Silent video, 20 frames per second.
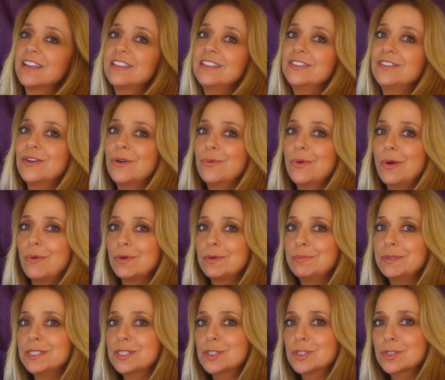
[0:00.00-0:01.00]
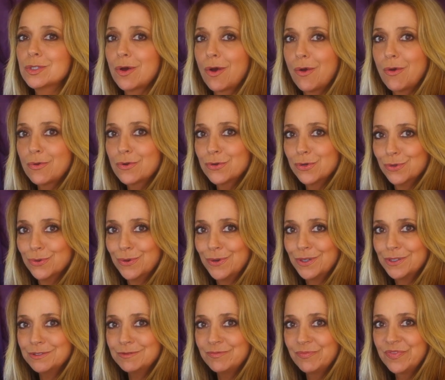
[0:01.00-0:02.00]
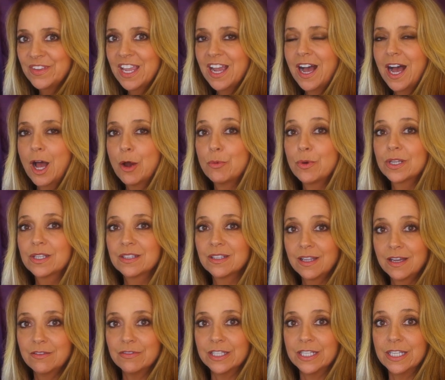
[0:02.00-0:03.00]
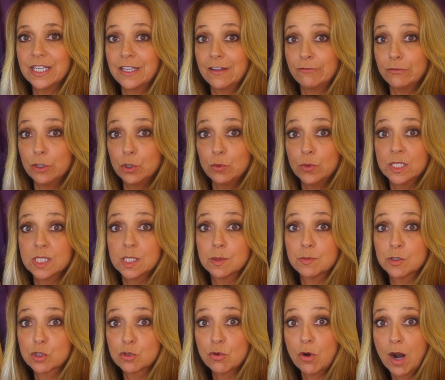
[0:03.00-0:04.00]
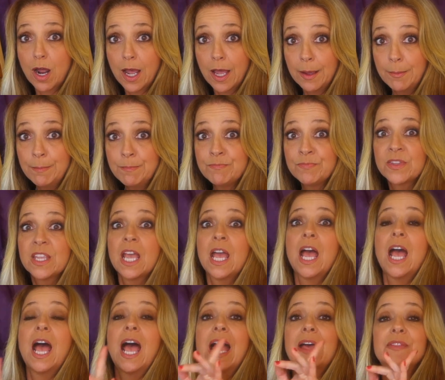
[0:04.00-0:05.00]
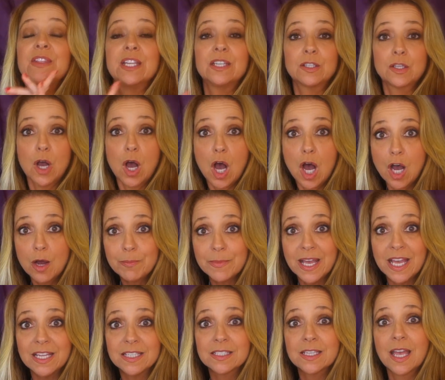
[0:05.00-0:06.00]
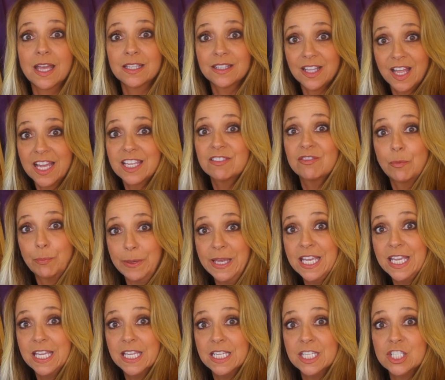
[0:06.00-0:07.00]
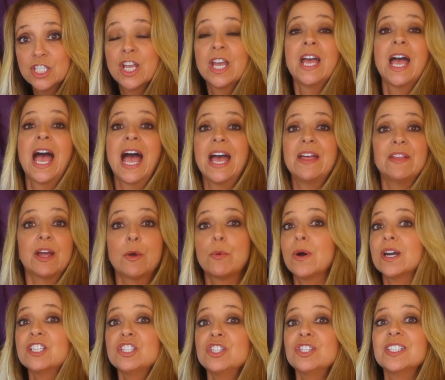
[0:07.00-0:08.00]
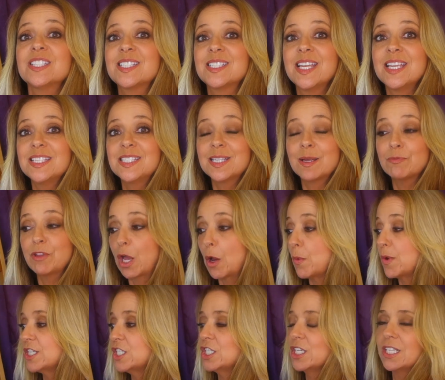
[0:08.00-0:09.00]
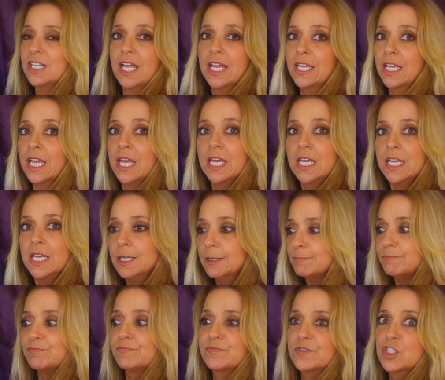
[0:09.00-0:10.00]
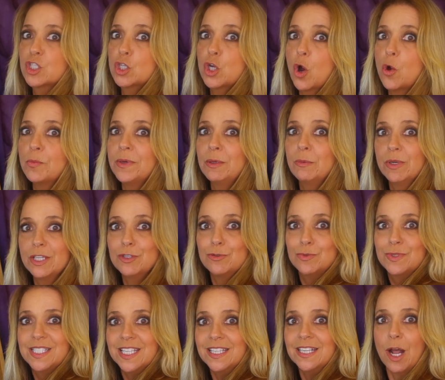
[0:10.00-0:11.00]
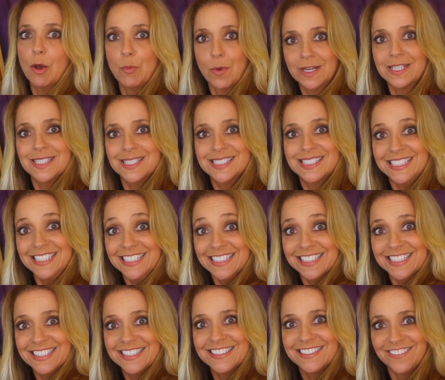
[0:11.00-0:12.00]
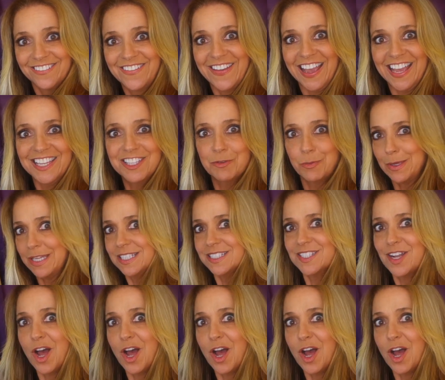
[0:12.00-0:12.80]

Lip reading: You know what would be so cool? I would love it if you would subscribe and then comment and like the page. And I want you to say something. I want you to like show me what you did. I want to see it, okay? And we can